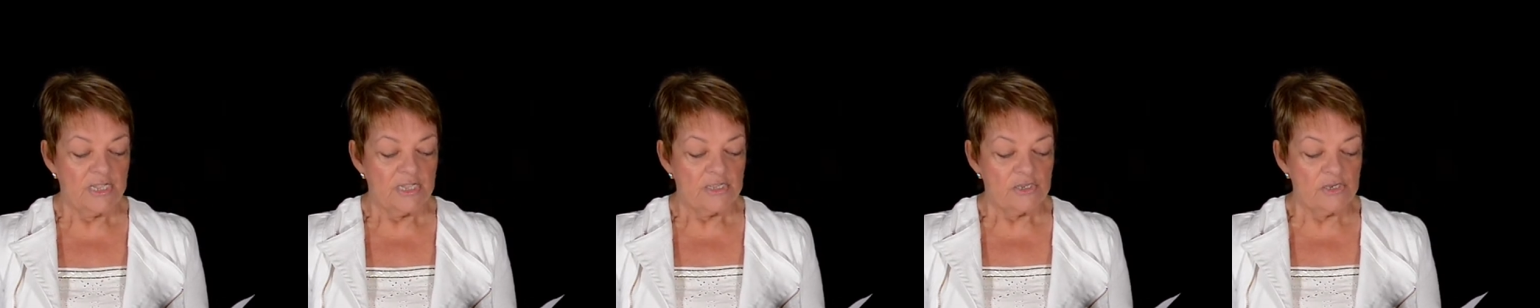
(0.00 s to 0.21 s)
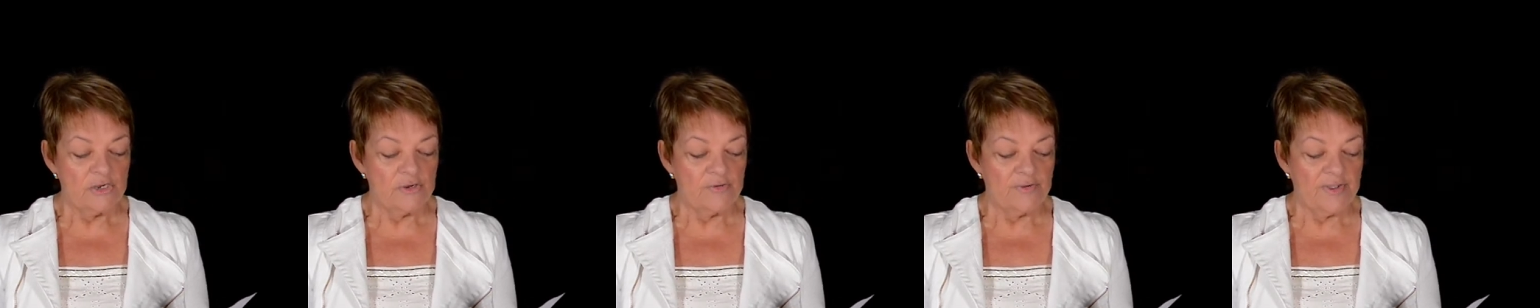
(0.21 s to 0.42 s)

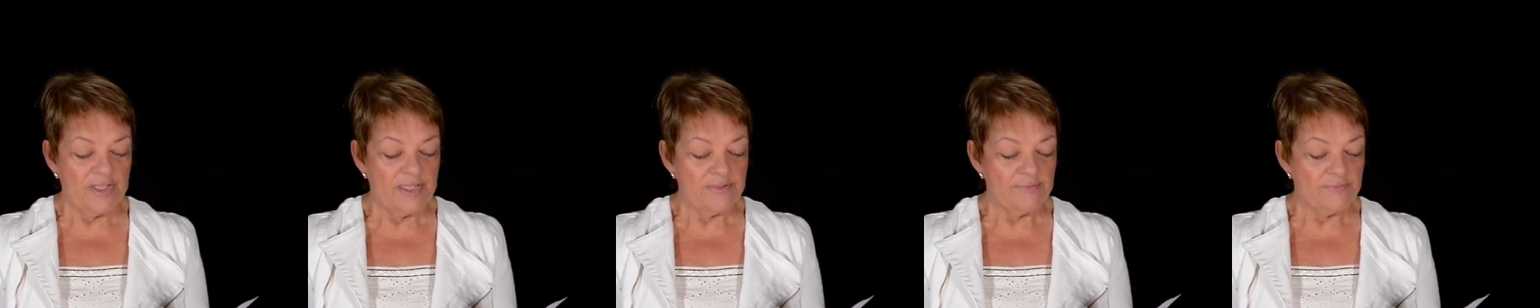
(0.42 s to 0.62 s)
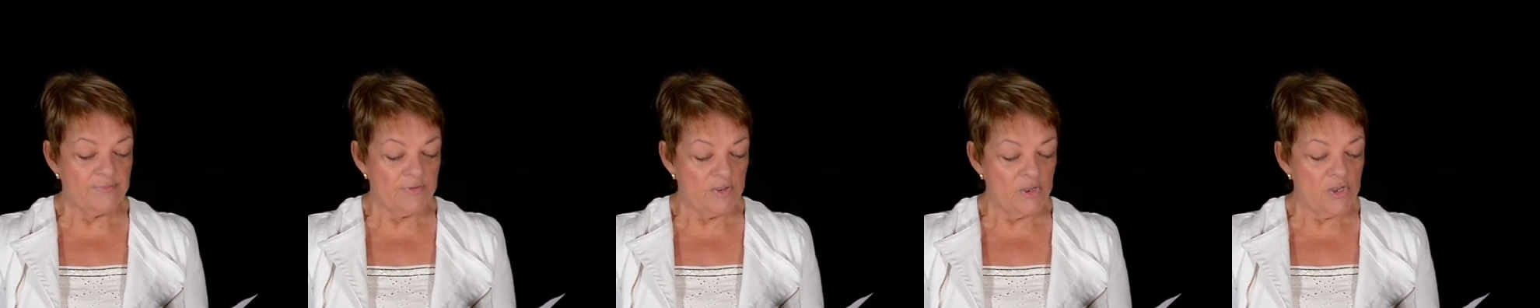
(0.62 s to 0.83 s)
"You
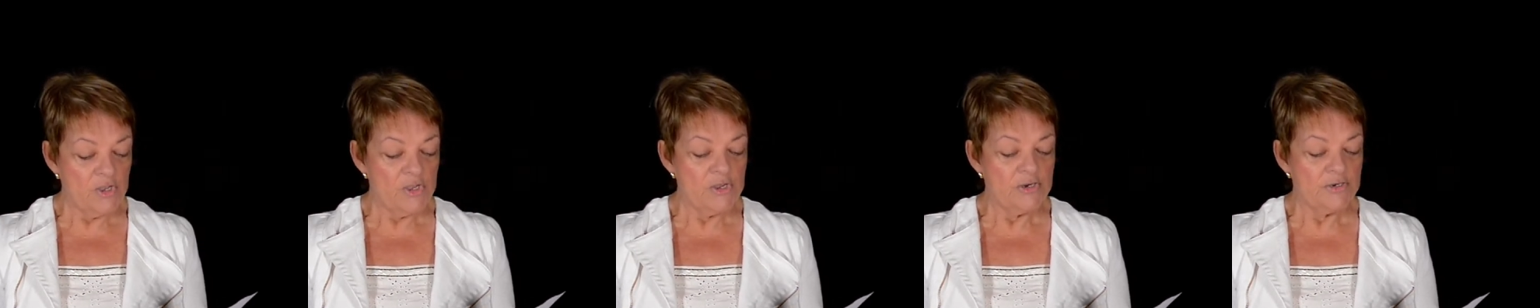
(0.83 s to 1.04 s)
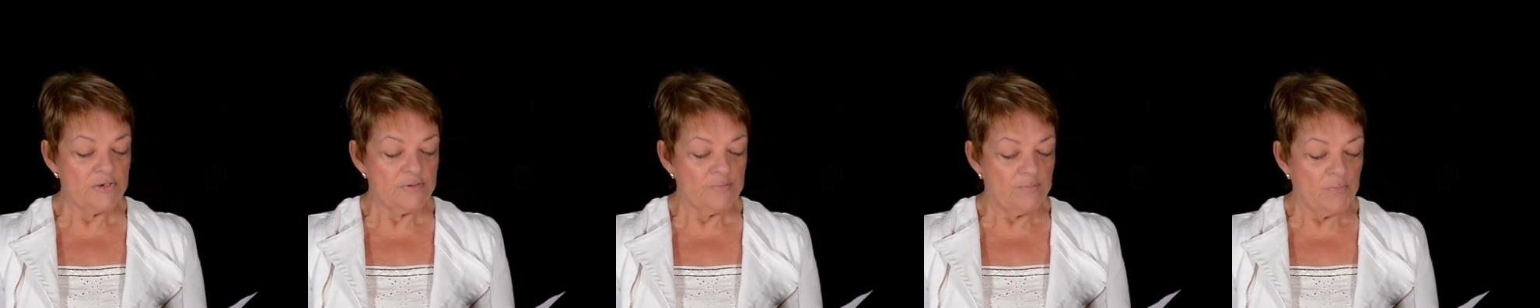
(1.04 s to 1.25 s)
have
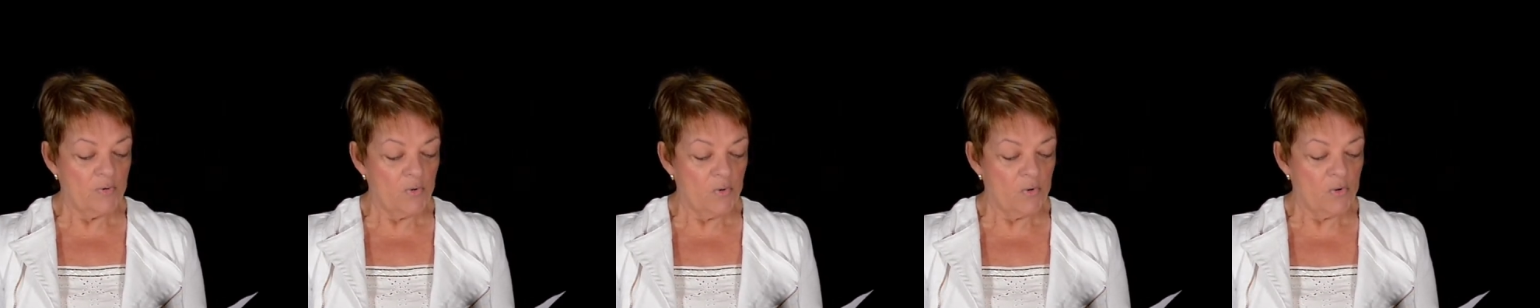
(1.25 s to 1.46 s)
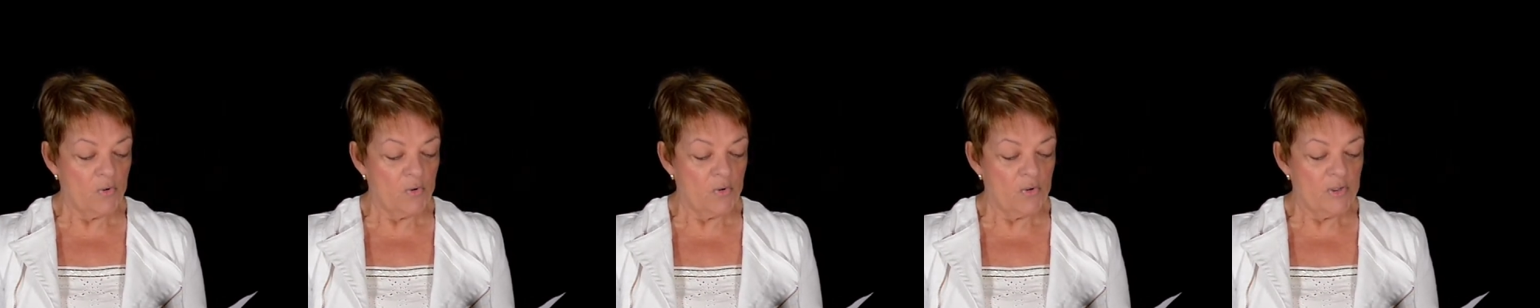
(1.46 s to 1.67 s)
earned
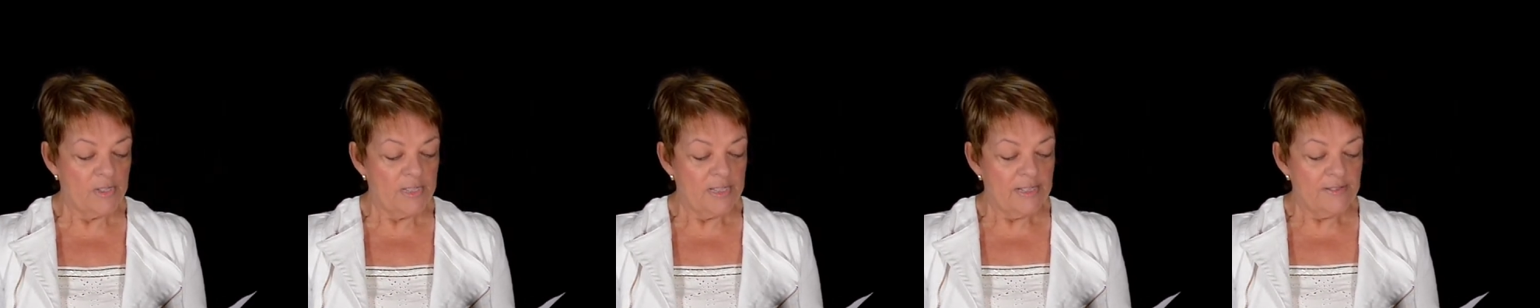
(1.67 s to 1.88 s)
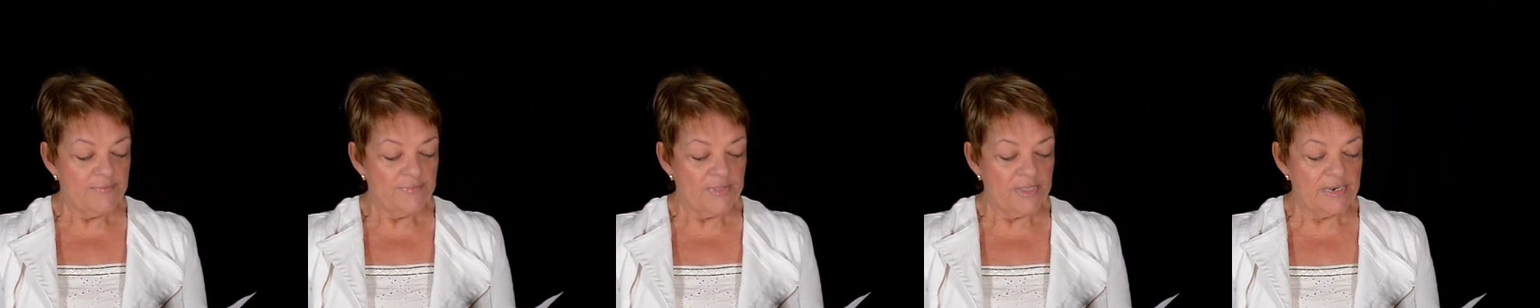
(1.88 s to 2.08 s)
more
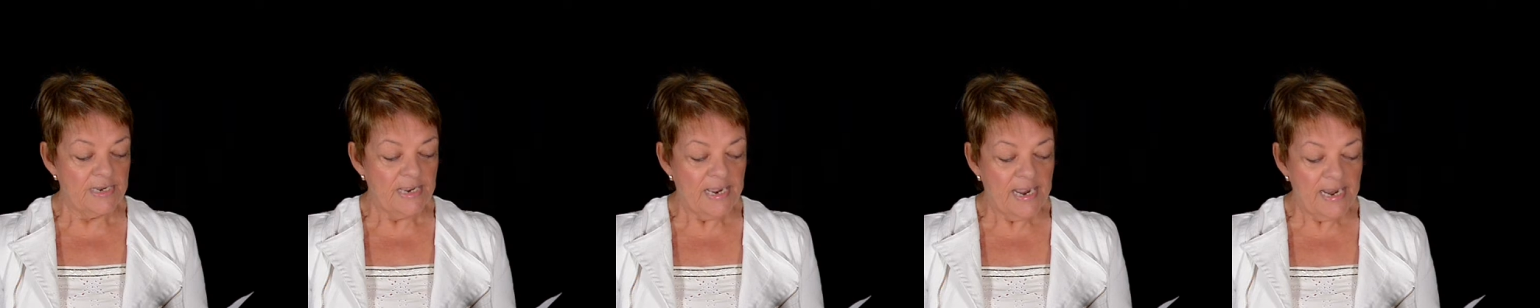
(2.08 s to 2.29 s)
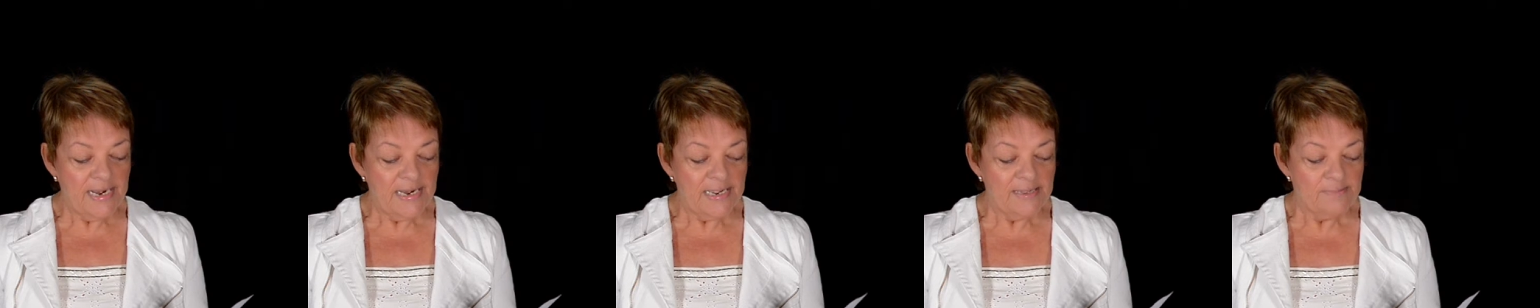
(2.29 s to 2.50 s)
than
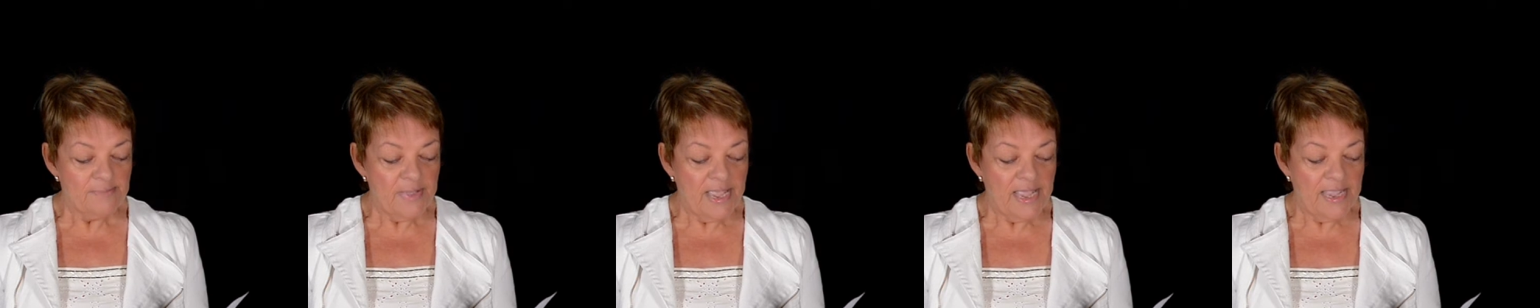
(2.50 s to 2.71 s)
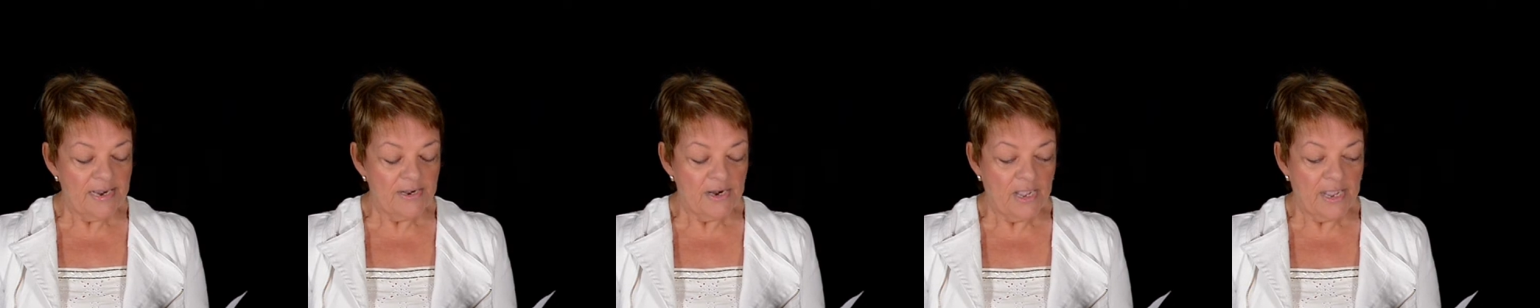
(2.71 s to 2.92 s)
any
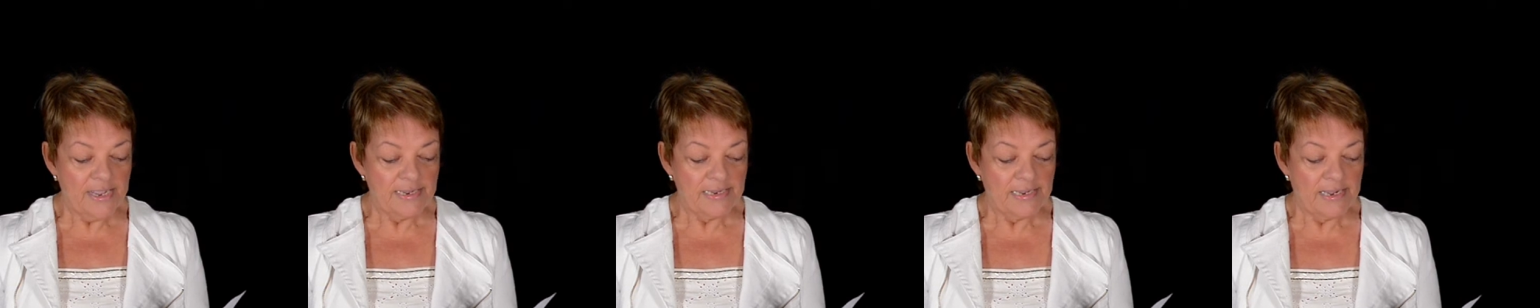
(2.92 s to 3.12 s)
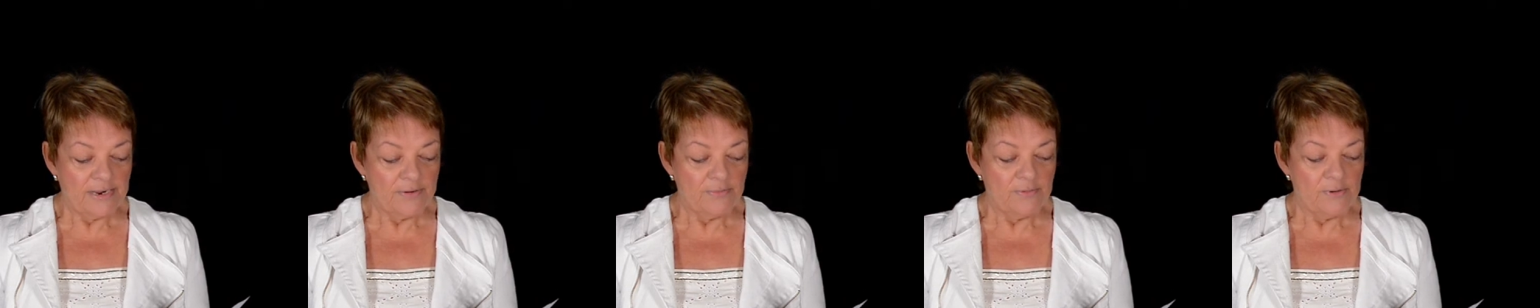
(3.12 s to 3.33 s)
man I
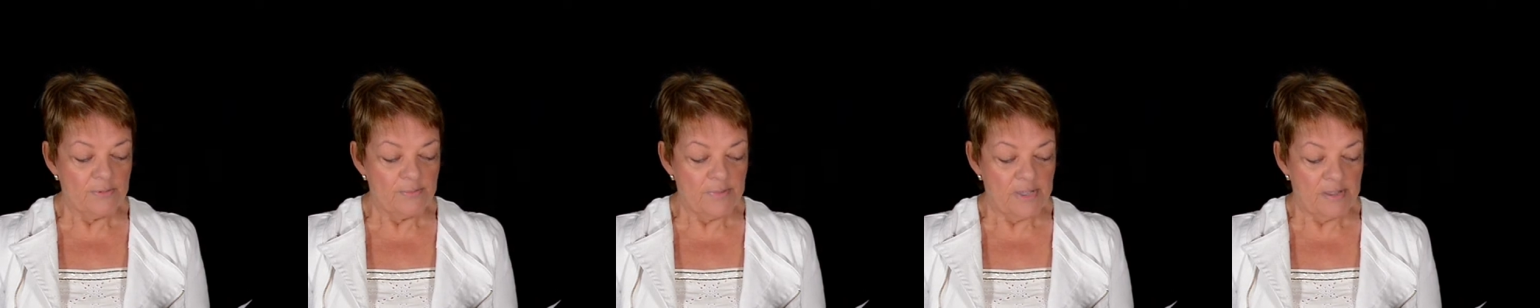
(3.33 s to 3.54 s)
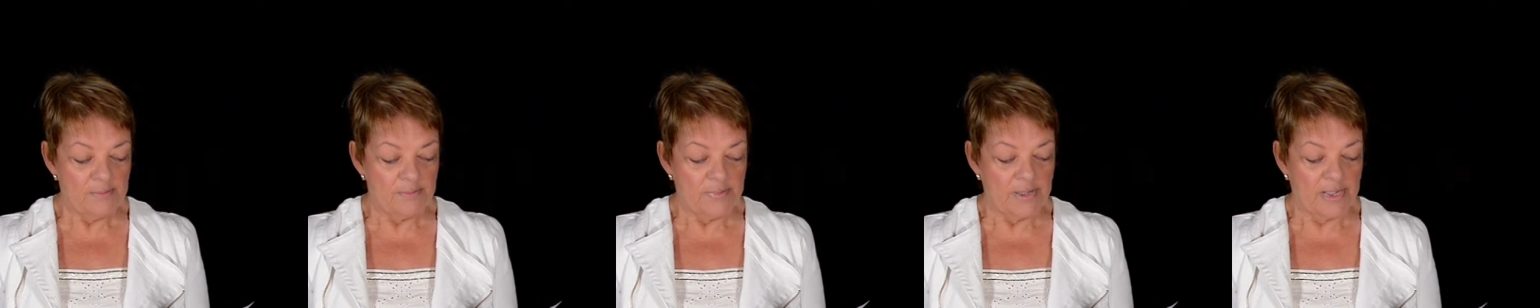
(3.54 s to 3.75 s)
can
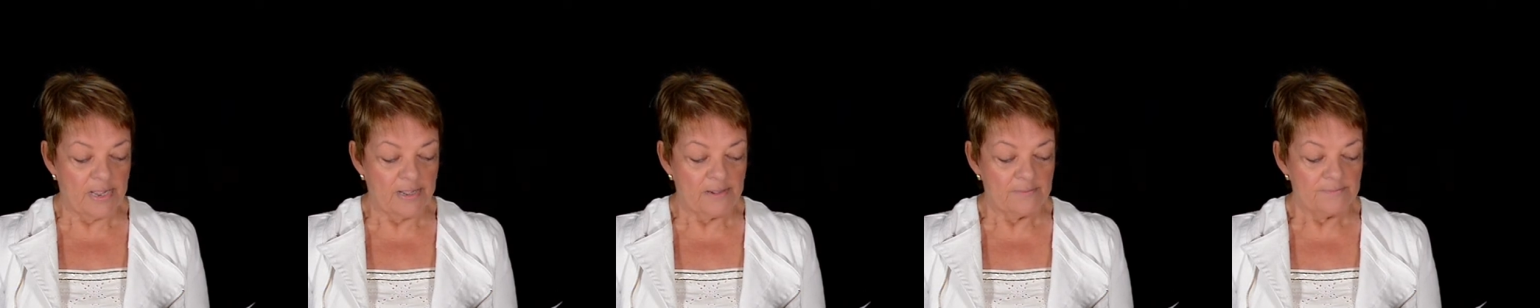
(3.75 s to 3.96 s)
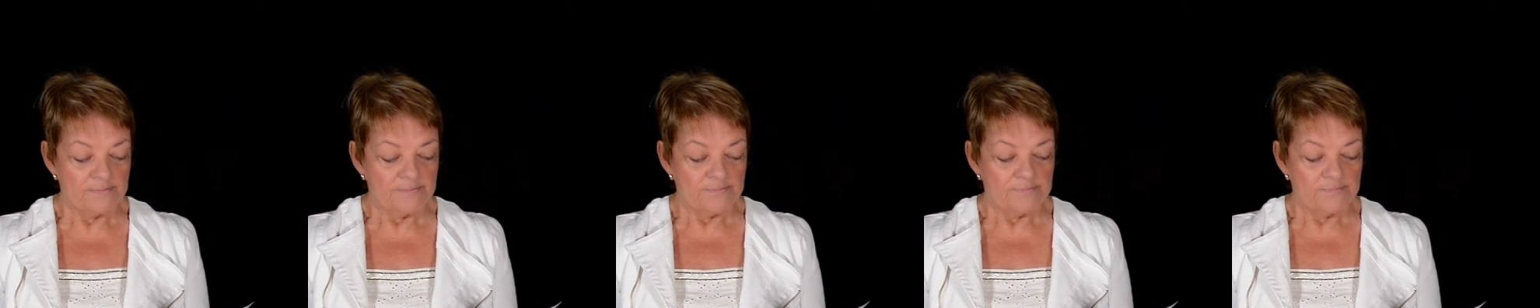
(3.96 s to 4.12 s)
remember."